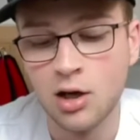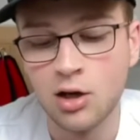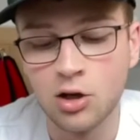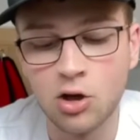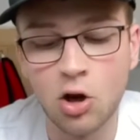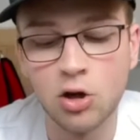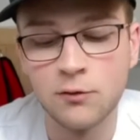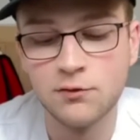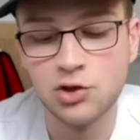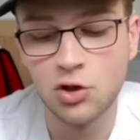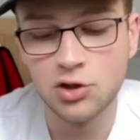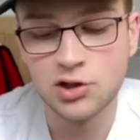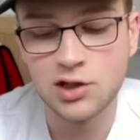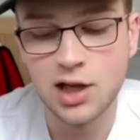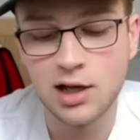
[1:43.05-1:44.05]
the God of
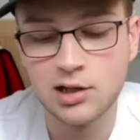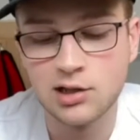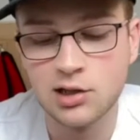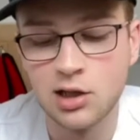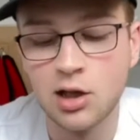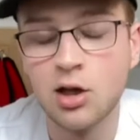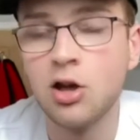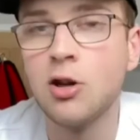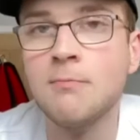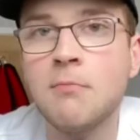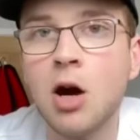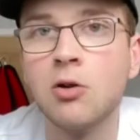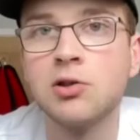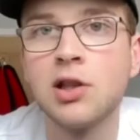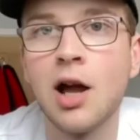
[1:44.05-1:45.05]
Justice, the
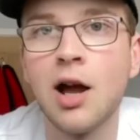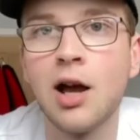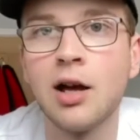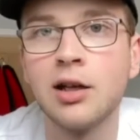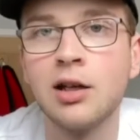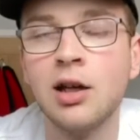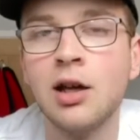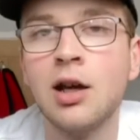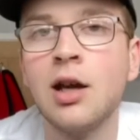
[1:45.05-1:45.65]
Most High.